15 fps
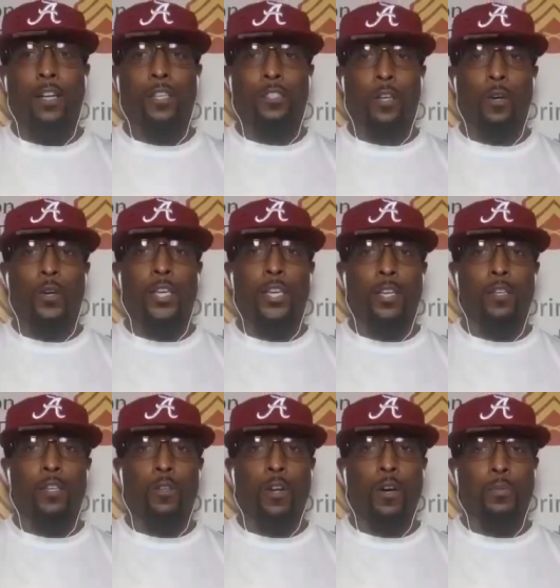so he can
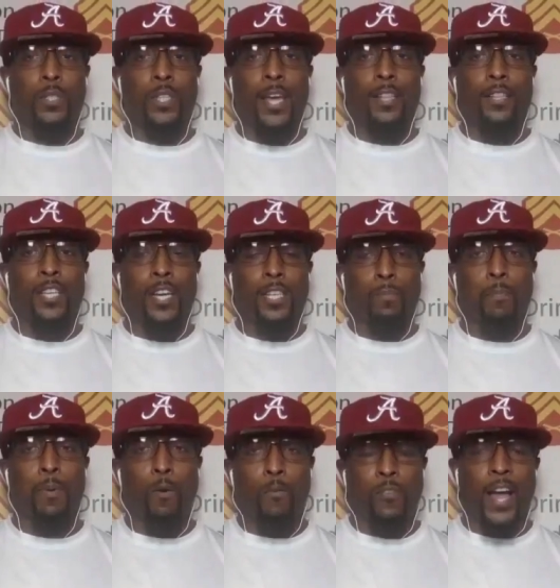you know I'm saying touch
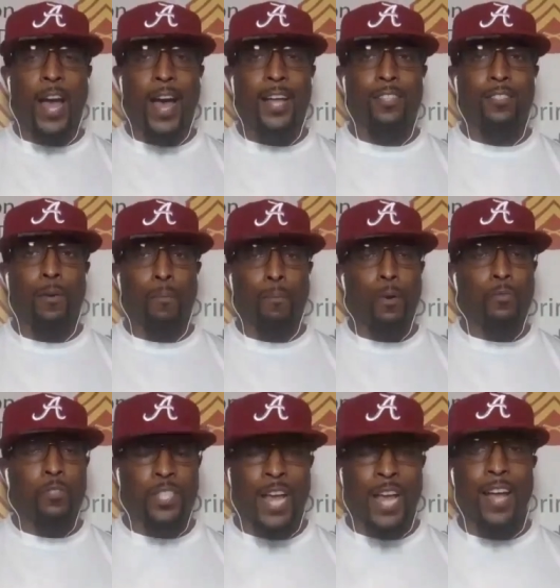both guys on both
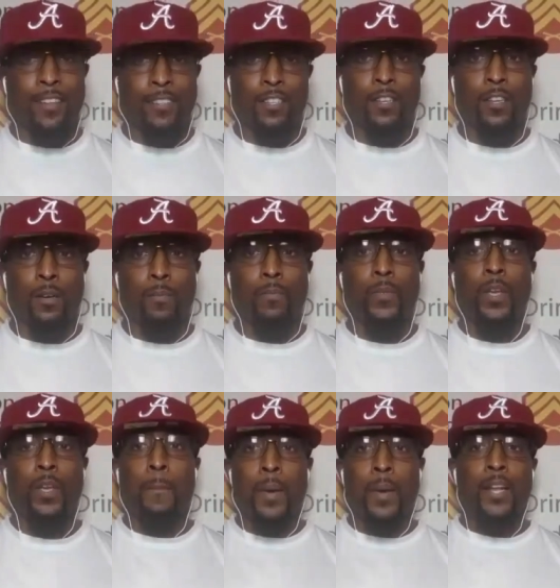sides of him
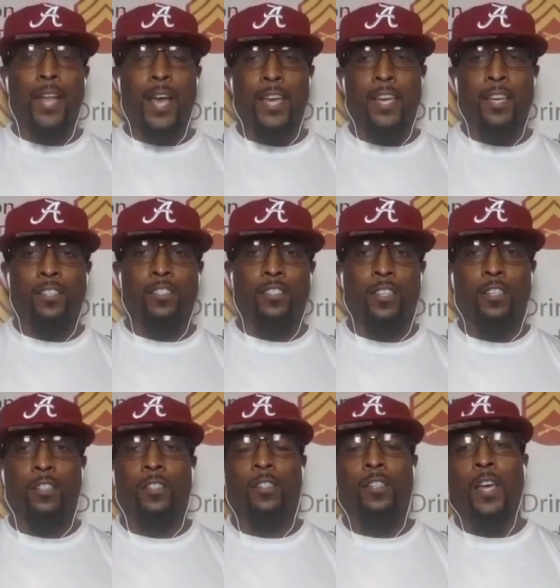being that he a
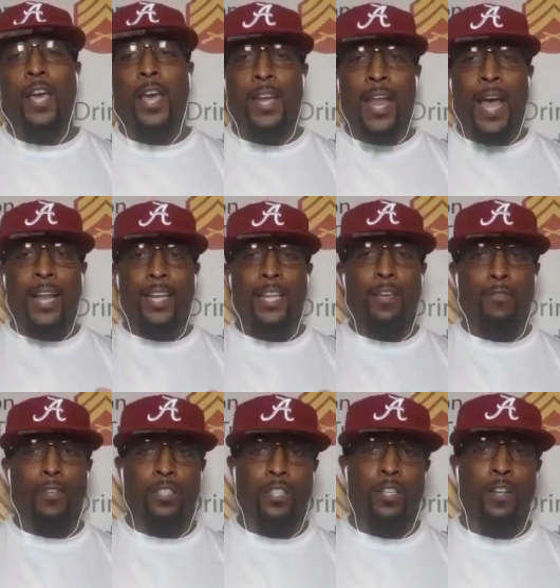center and not leave
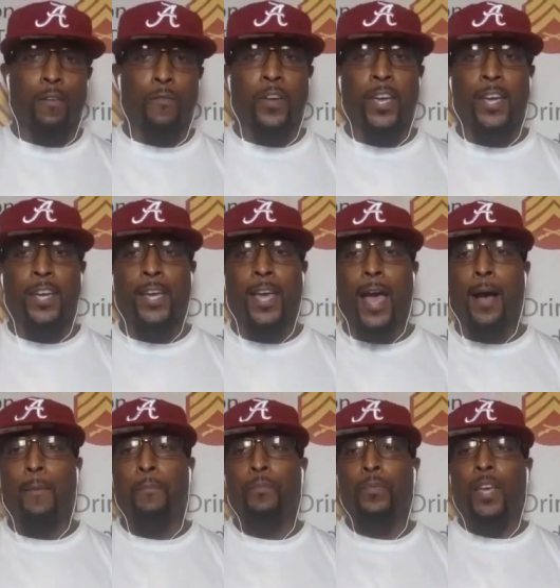a significant
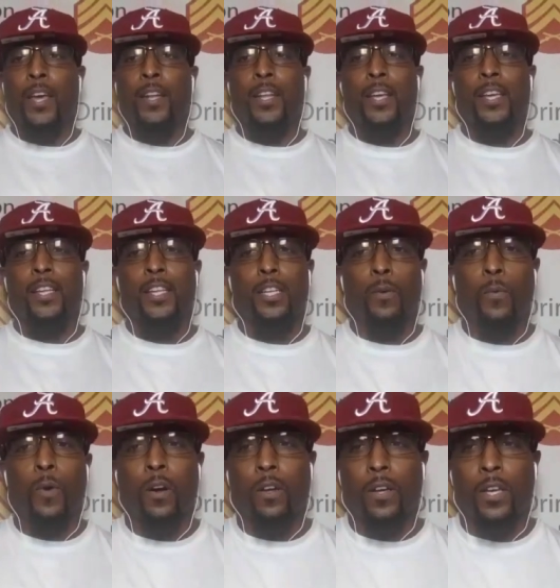gap. And then he need to
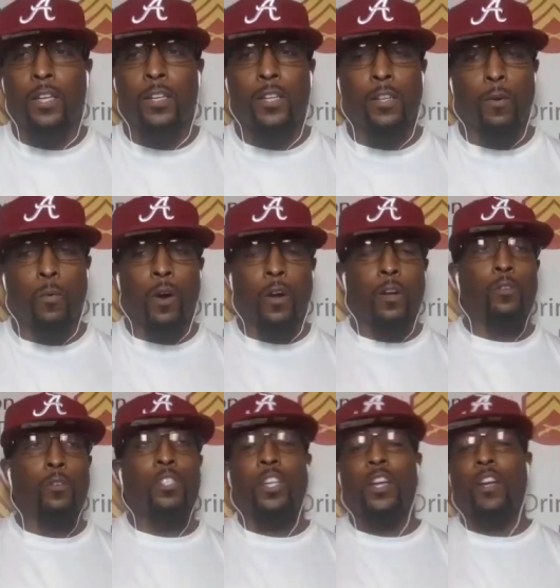work. He need to work on
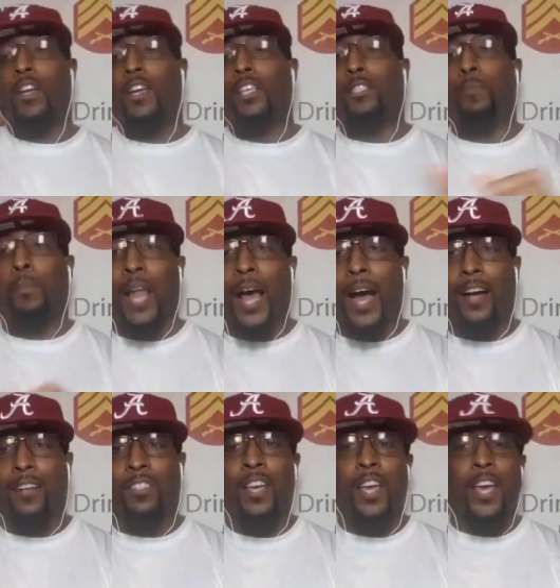steering his
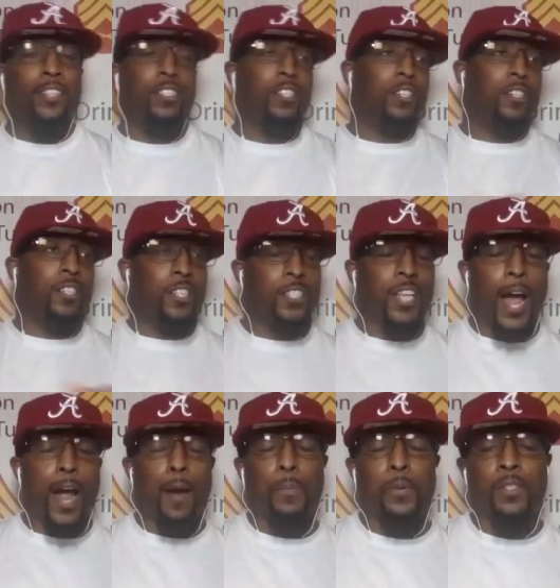blocks into the
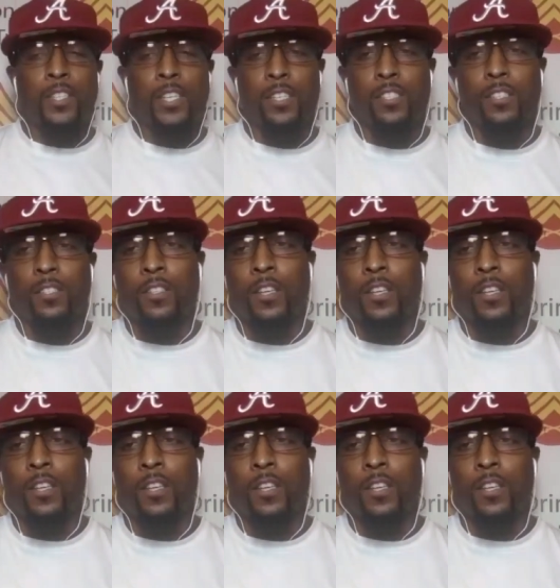desired positions.